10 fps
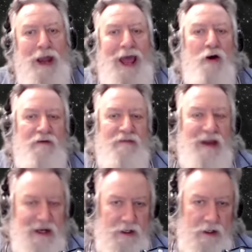out of
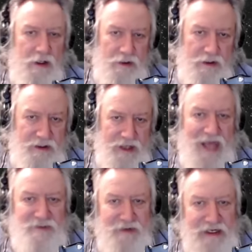a
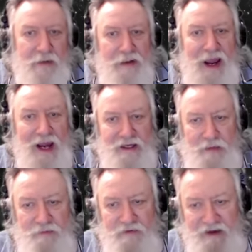cosmic impact
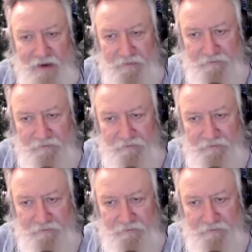type event.